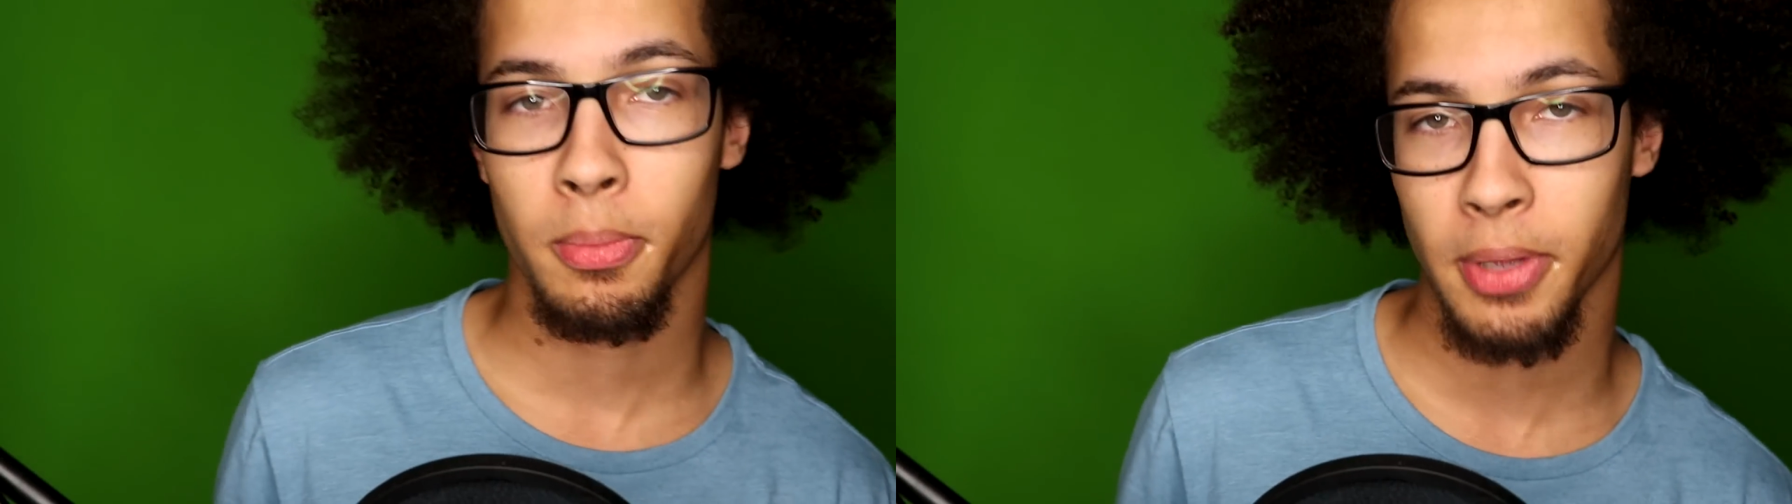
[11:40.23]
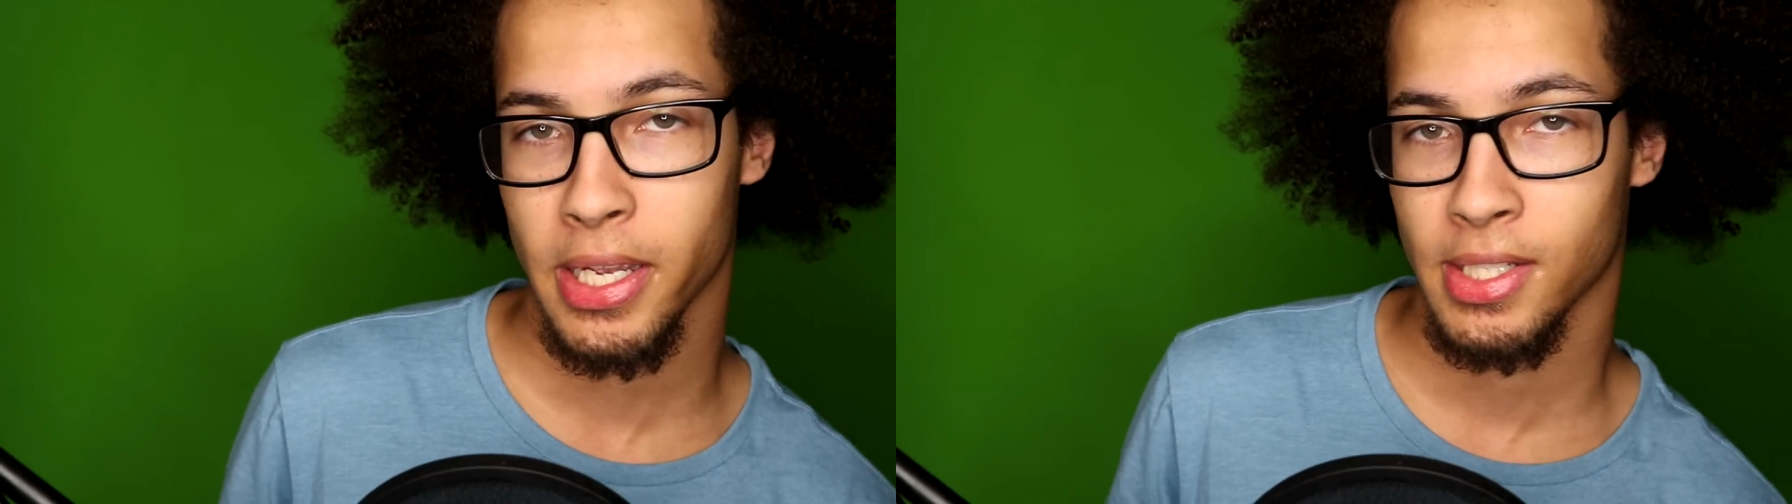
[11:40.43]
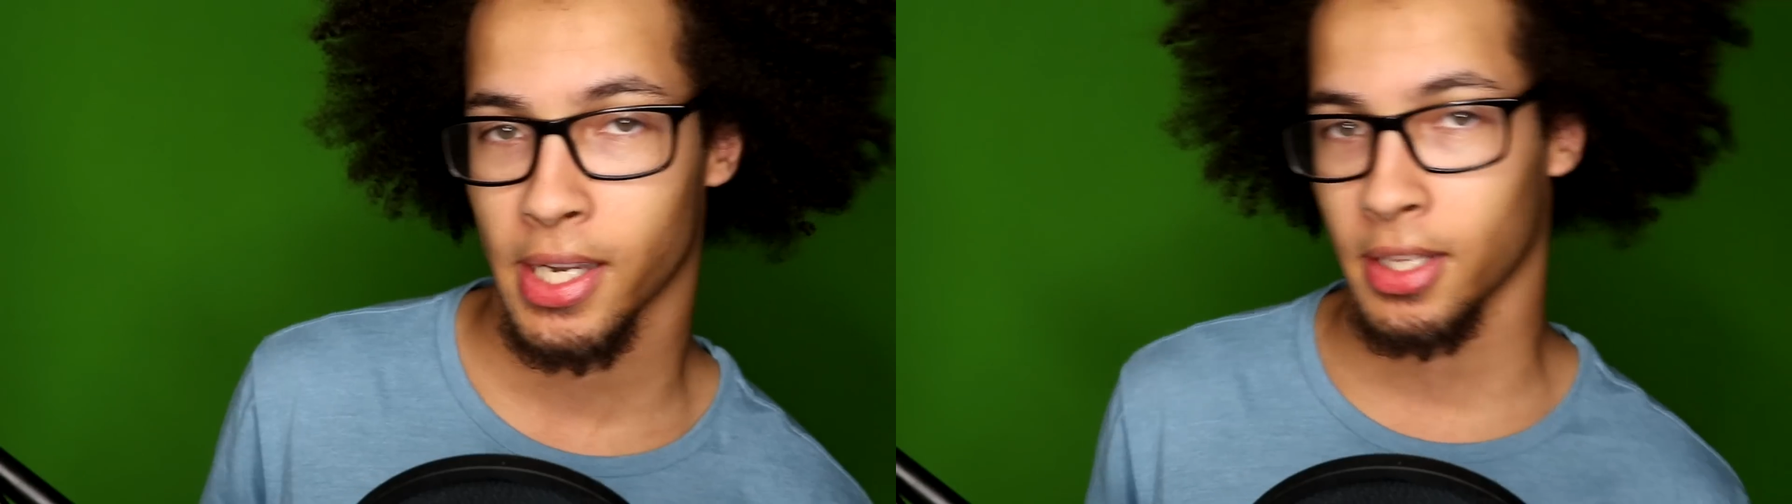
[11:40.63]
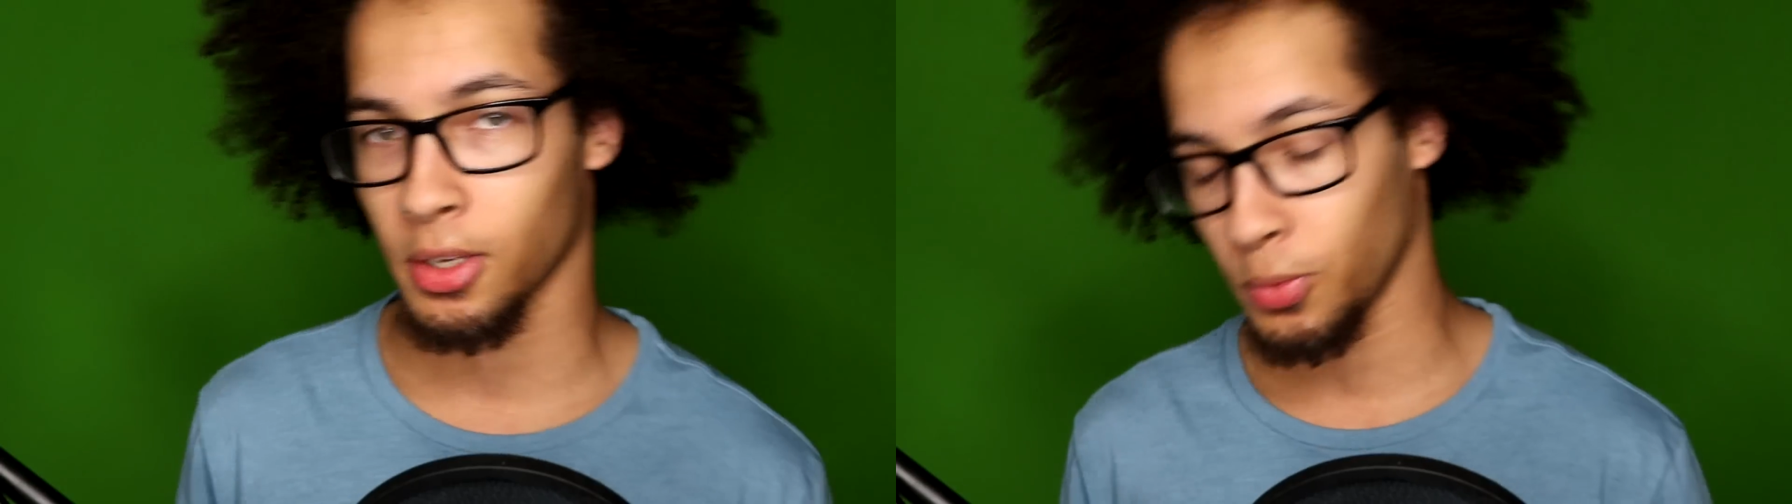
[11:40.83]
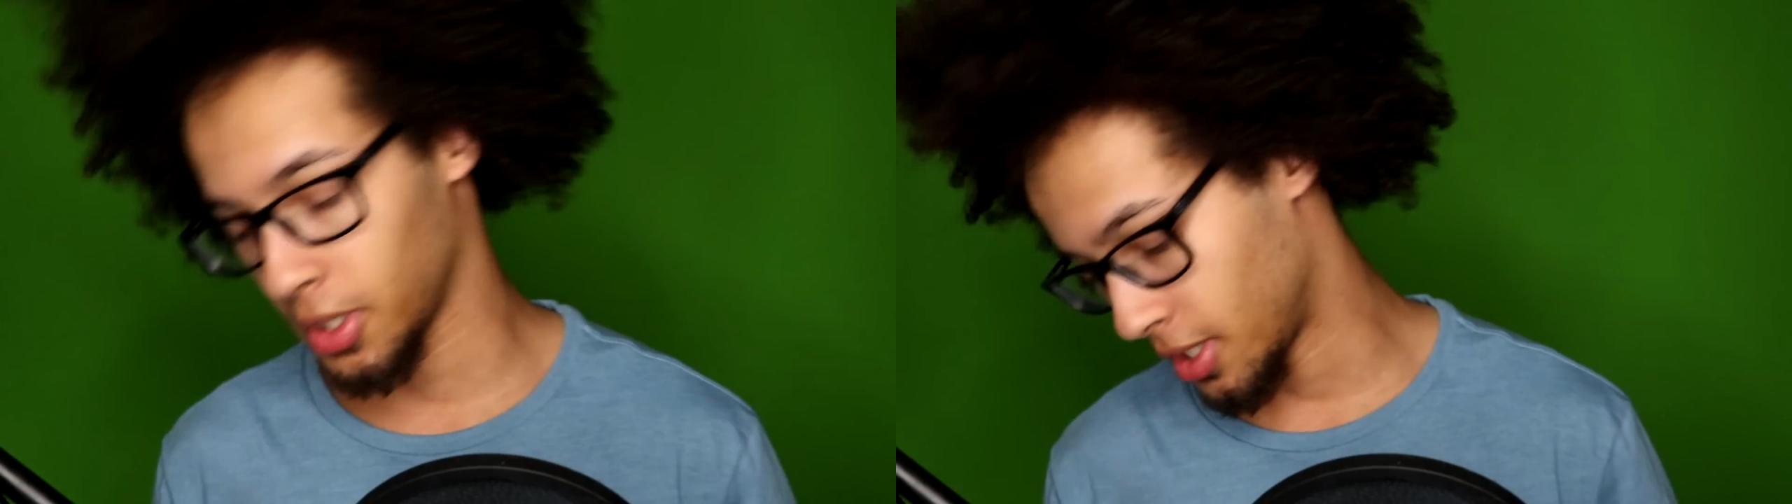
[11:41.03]
up
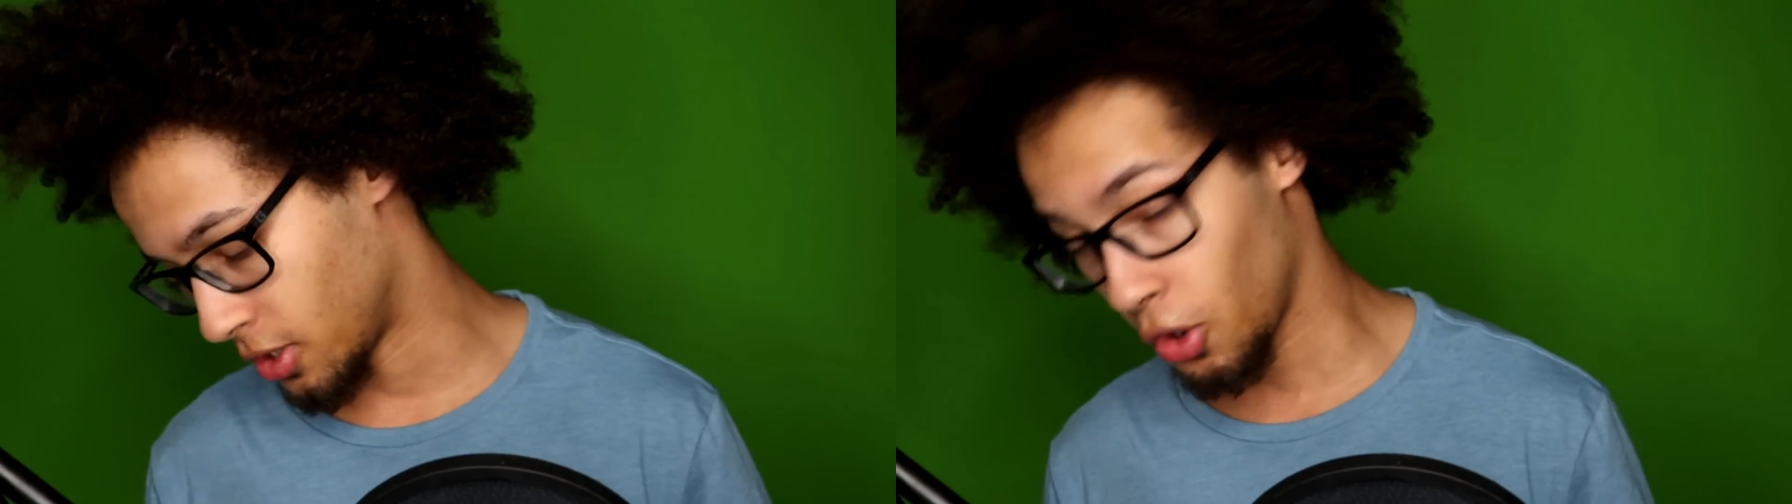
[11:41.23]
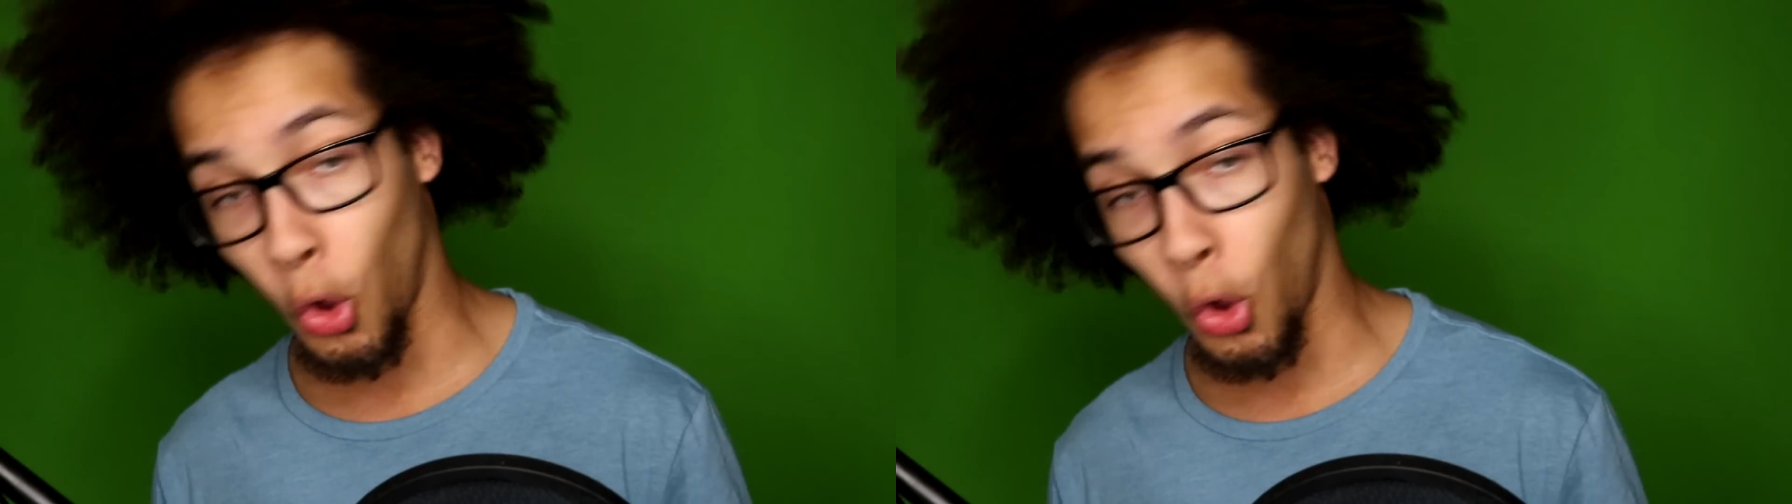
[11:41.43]
exactly what.